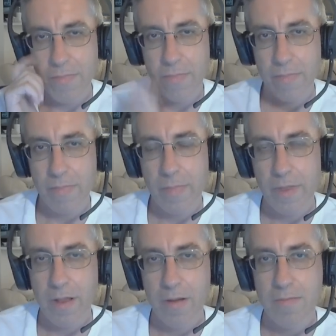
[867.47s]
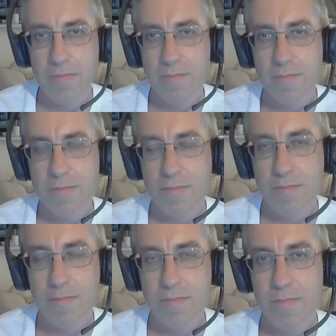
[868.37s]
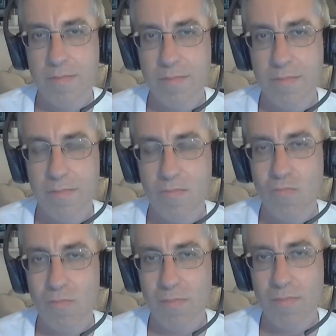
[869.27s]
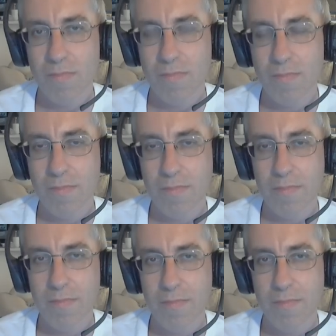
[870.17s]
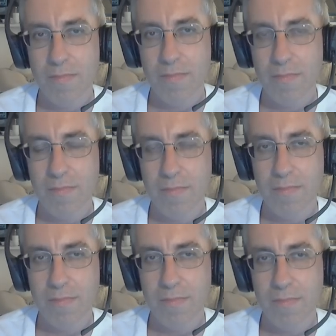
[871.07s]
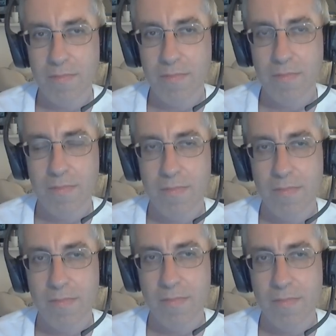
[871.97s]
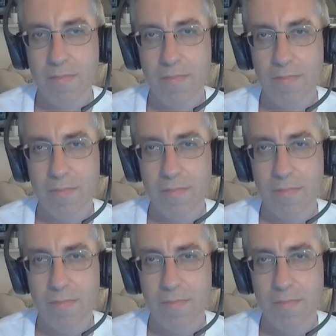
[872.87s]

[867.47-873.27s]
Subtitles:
No words are spoken by the person on screen.